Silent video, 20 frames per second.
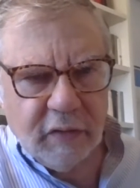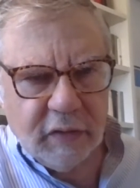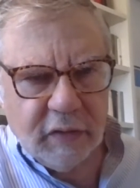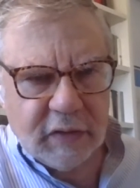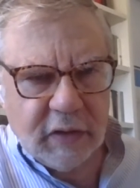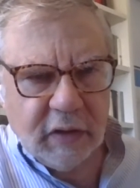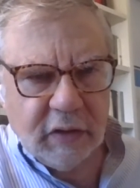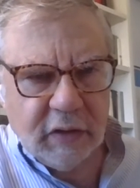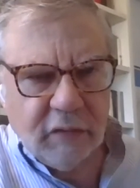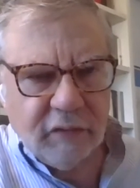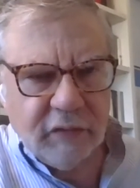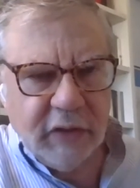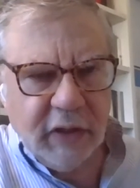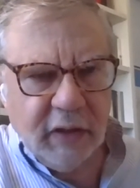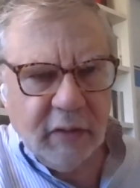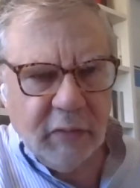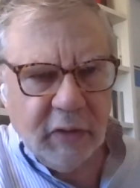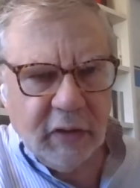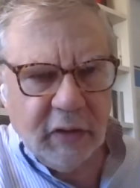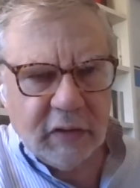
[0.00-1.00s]
there's kind of
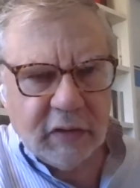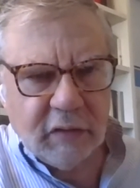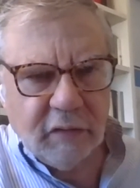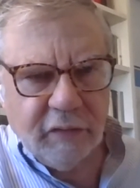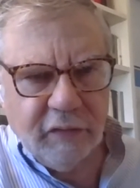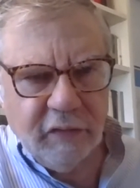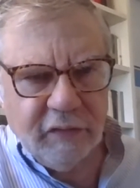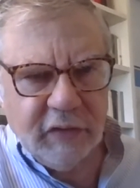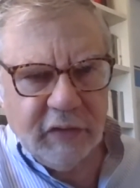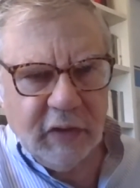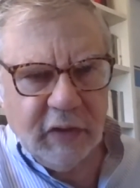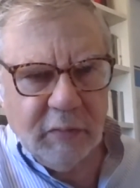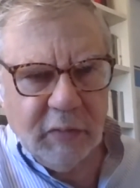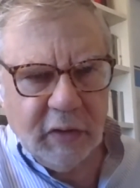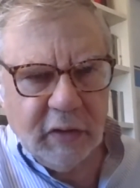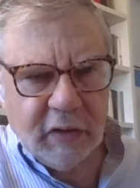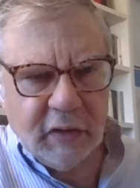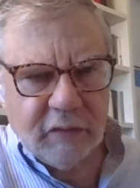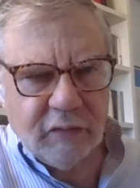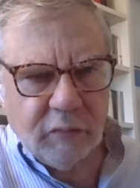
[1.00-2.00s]
10 minutes or 15
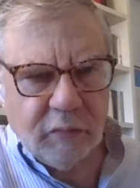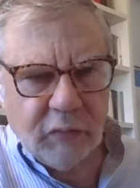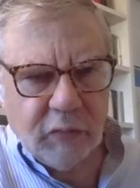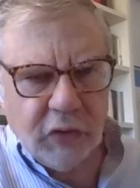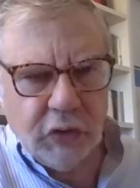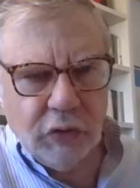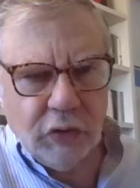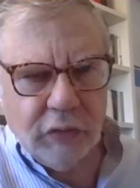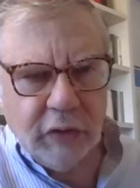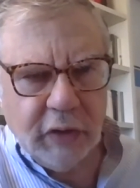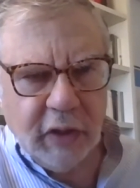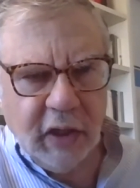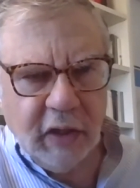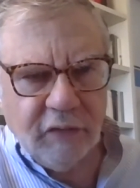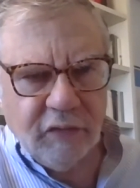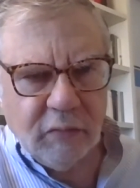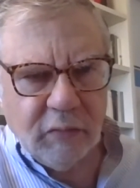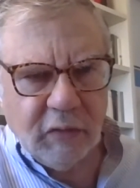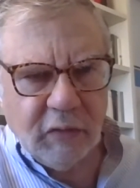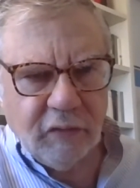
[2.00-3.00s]
minutes from Q&A
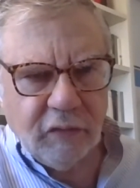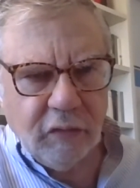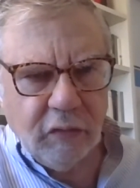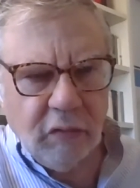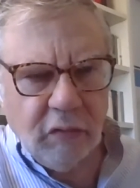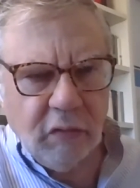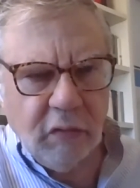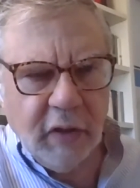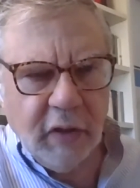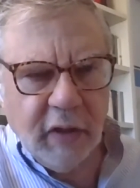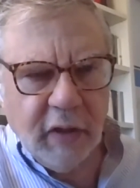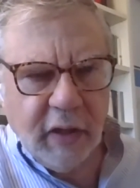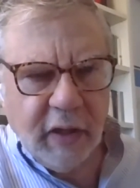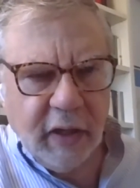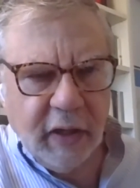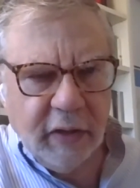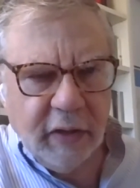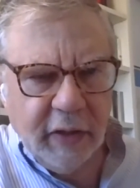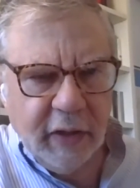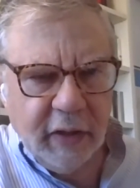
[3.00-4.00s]
from the floor,
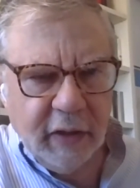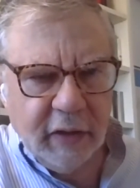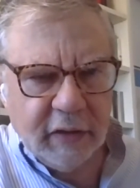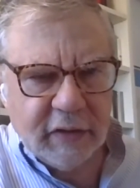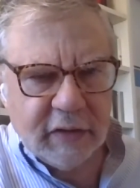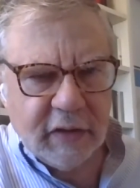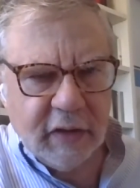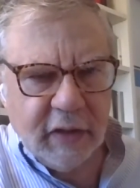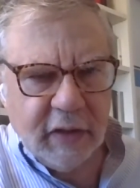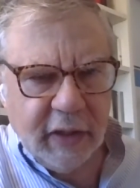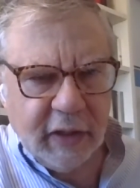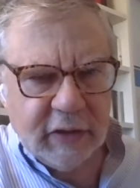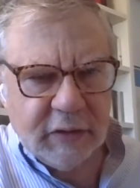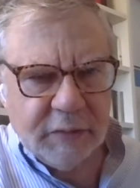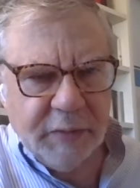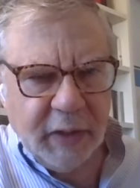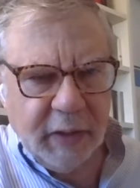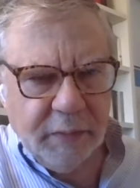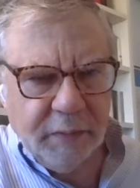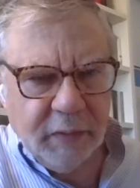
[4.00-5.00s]
and then it's the next
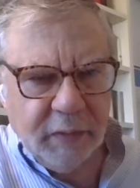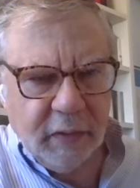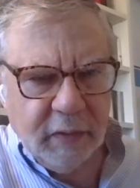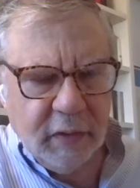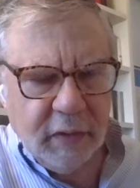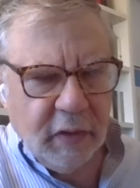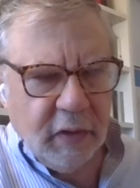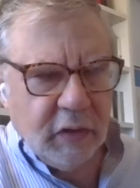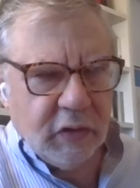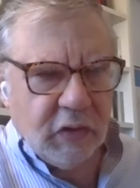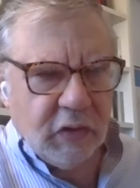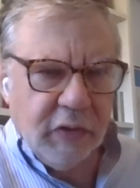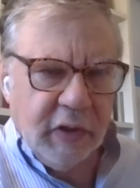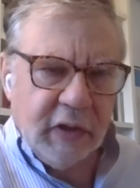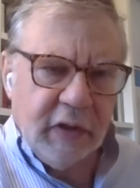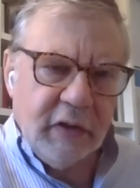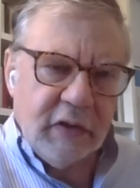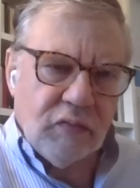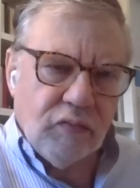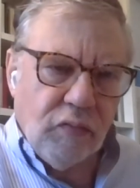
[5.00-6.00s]
paper. So
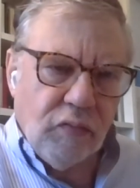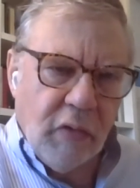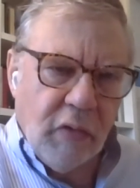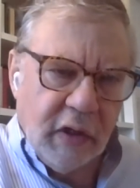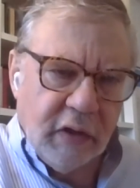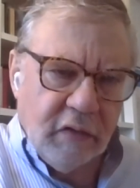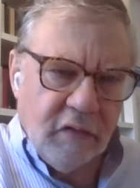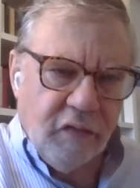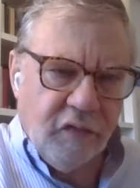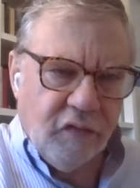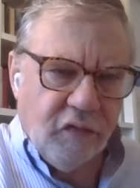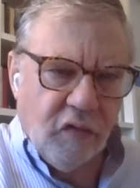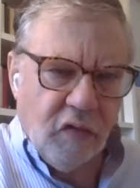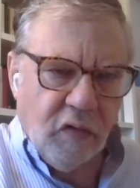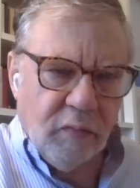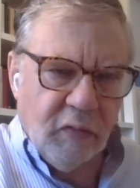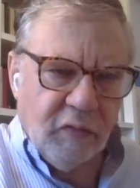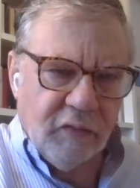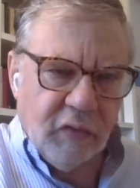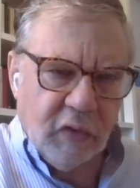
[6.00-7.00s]
that is one
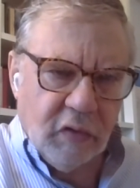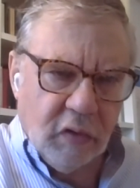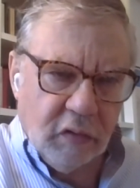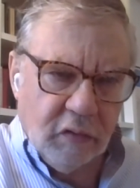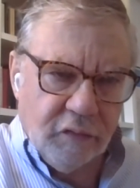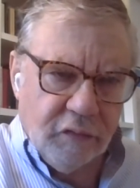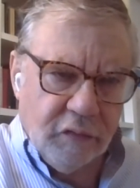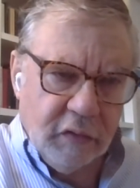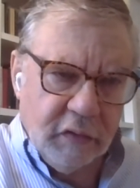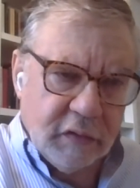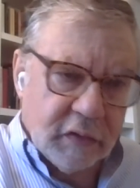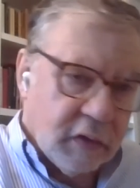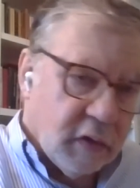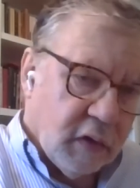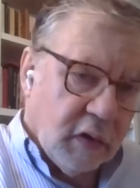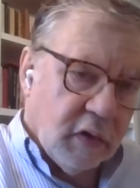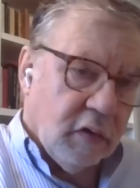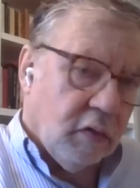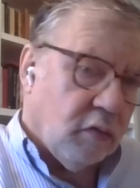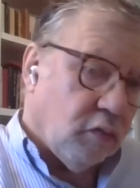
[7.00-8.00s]
form of a conference,
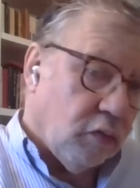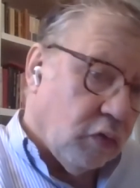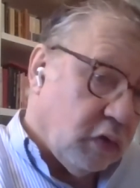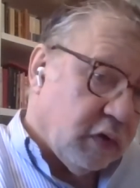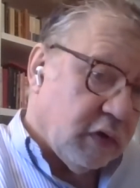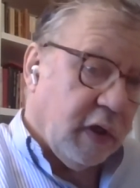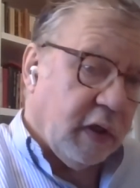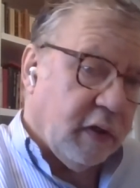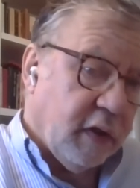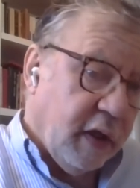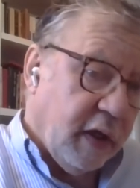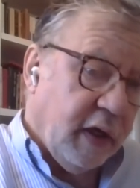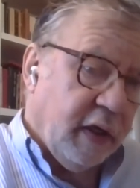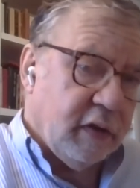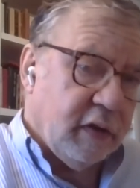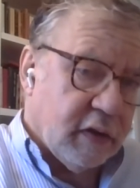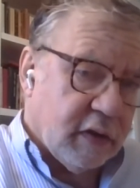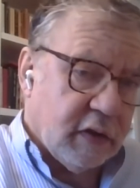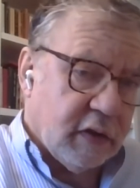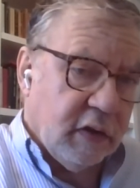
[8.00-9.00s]
which at the
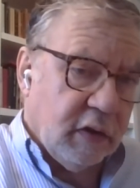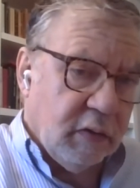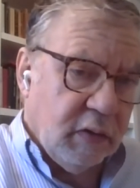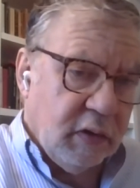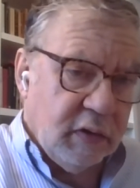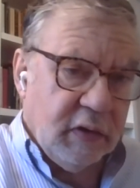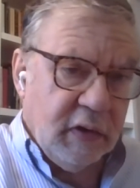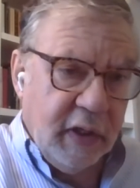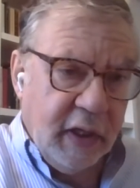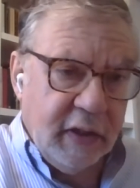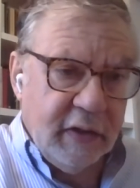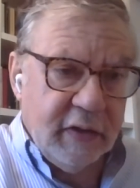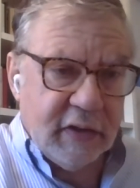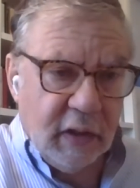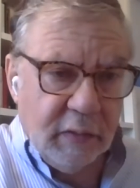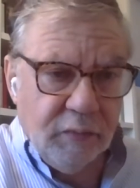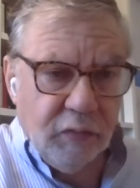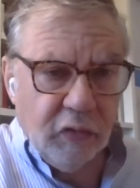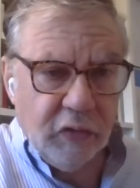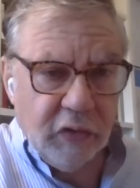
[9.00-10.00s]
end still ends
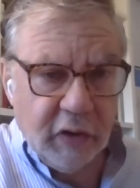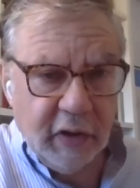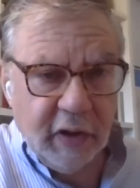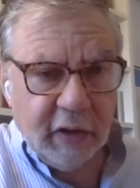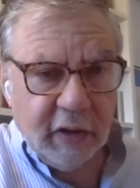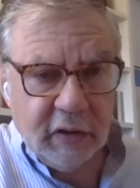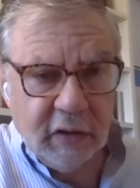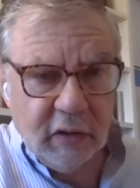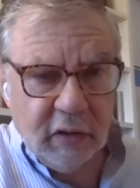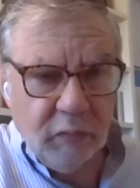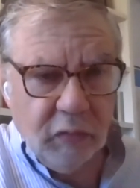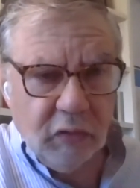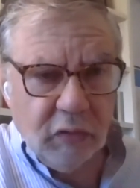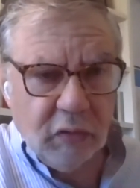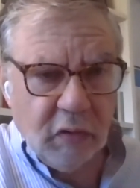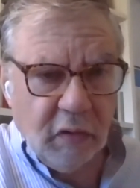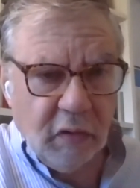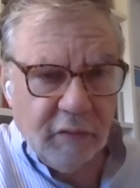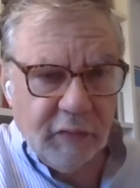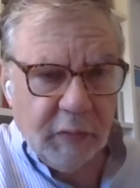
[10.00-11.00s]
up with an edited
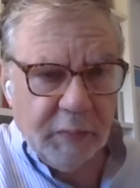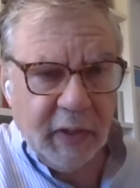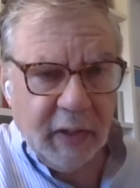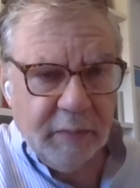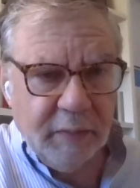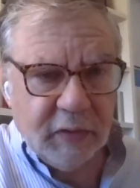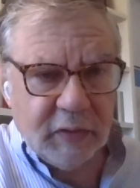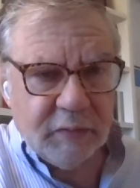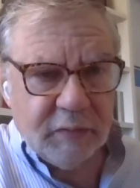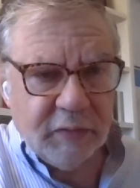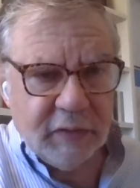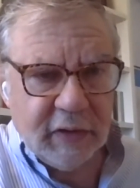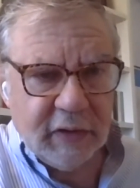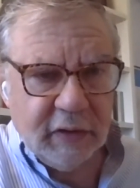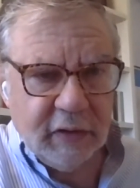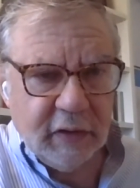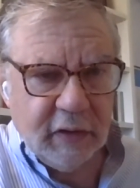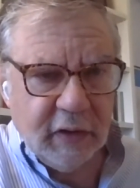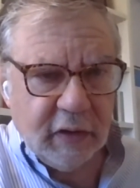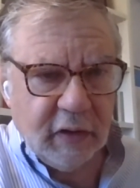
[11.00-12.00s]
book of the papers
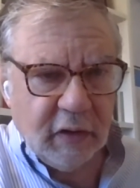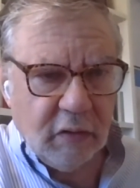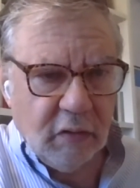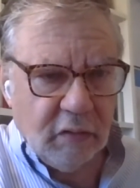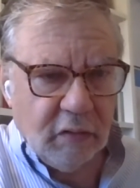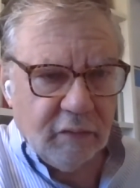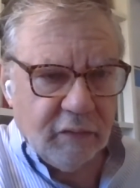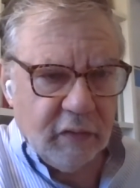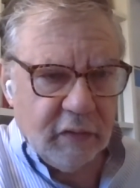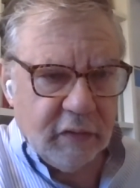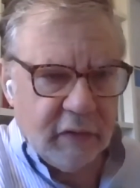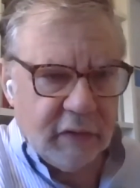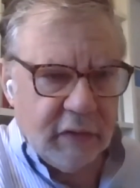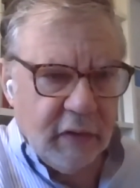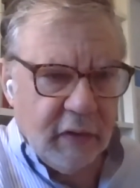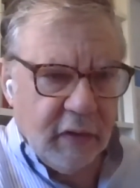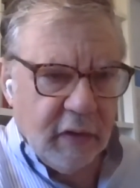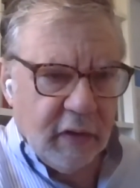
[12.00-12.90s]
presented at the conference.